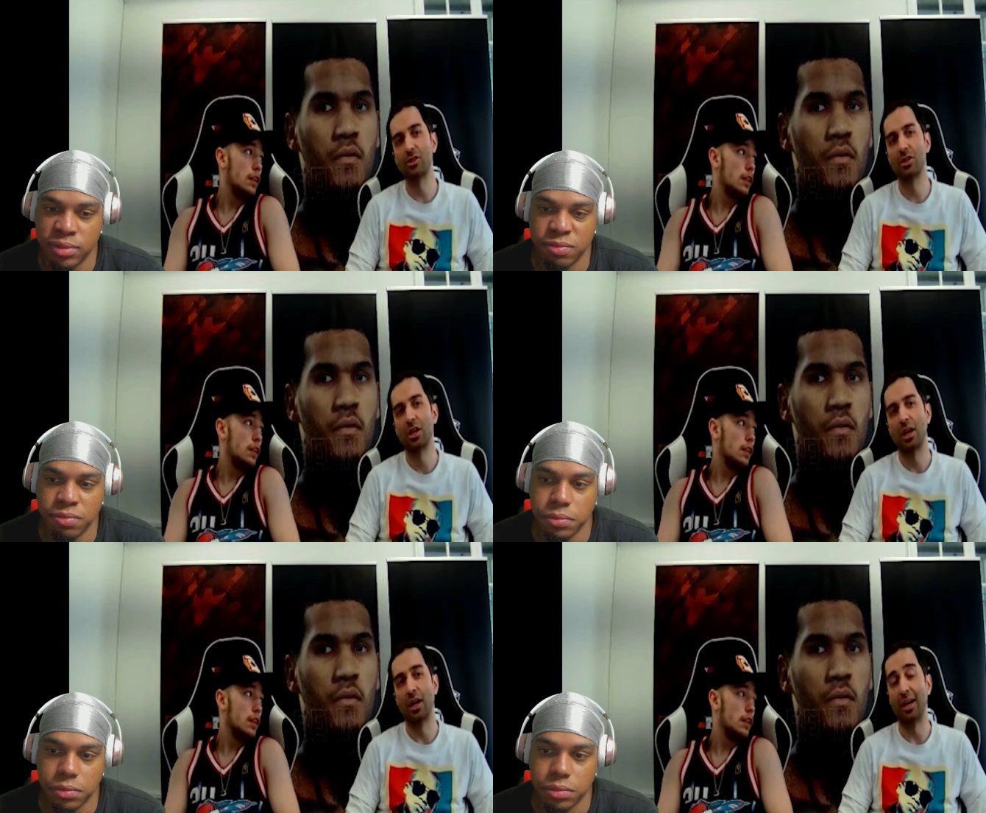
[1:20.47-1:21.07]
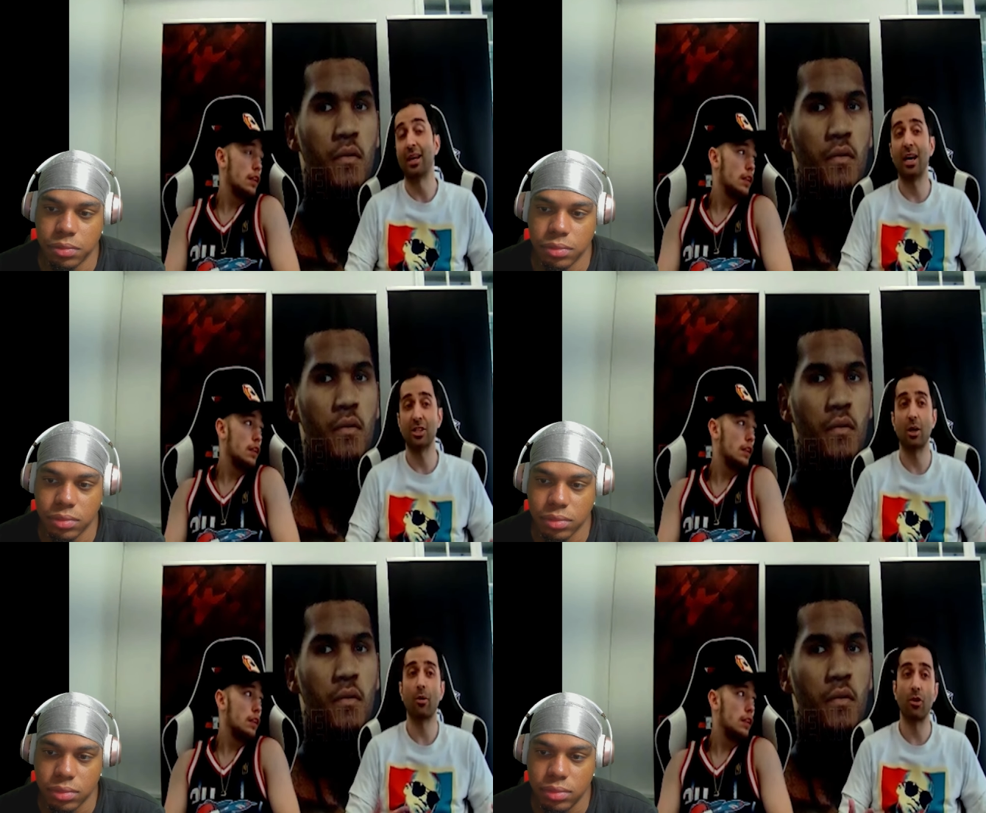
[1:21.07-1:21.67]
Speaker 1: classes. Uh,
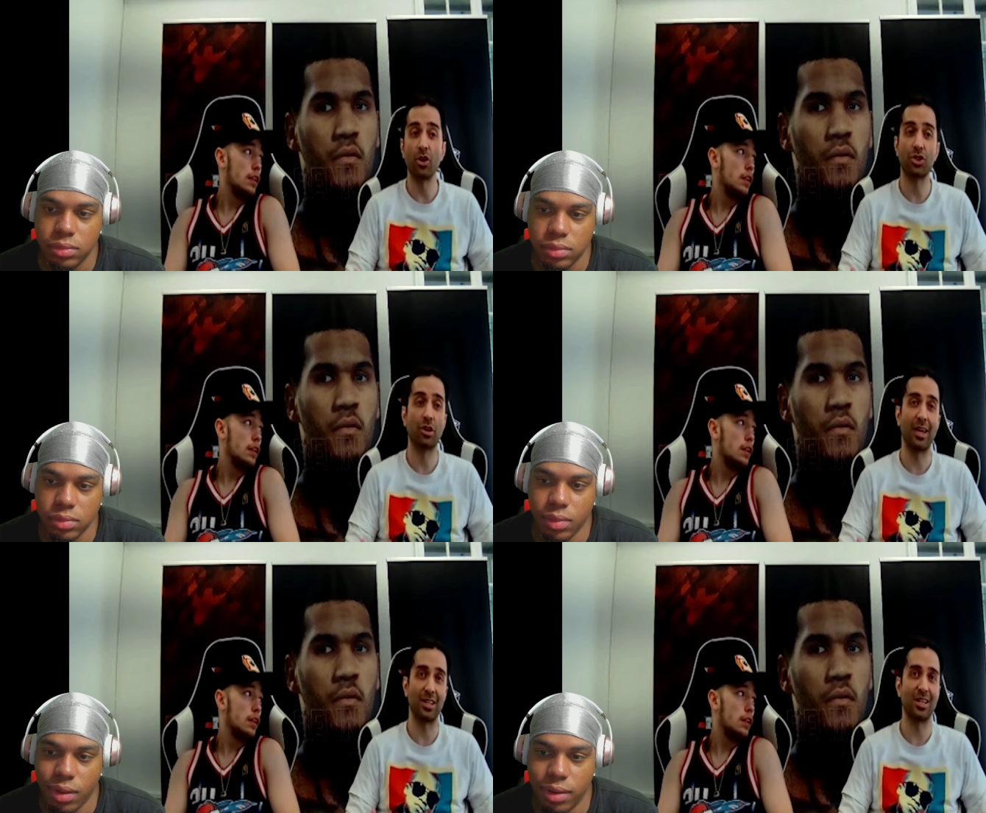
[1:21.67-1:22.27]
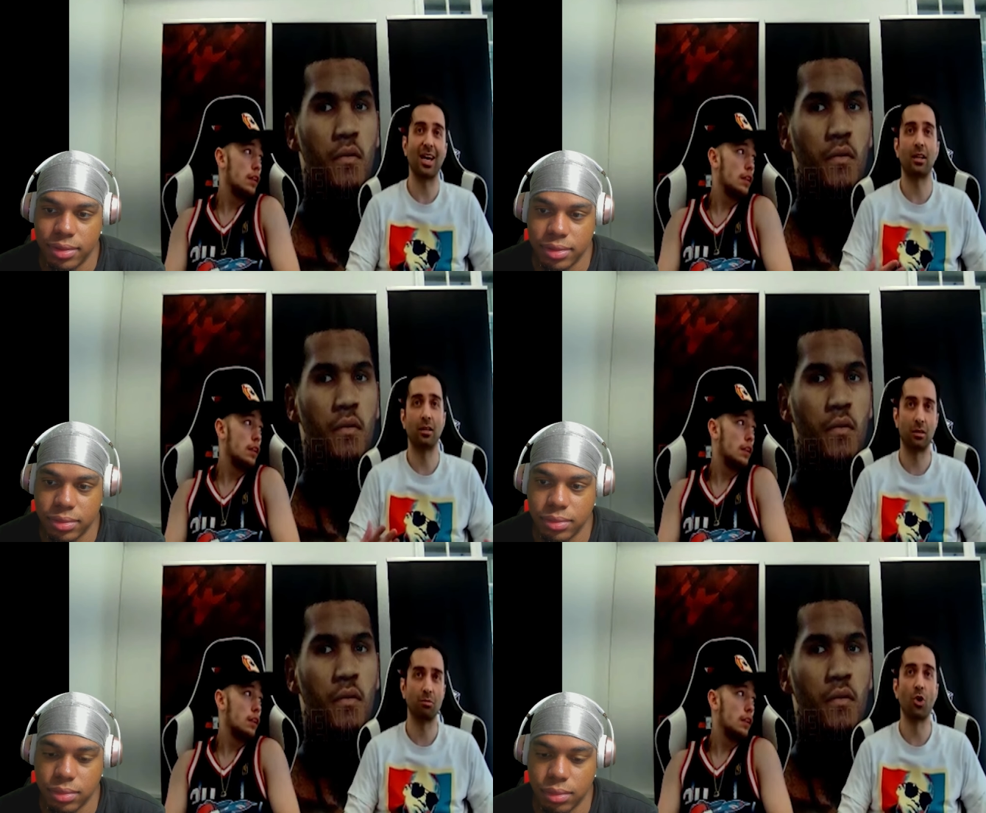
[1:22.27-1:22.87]
and as our roster gets added,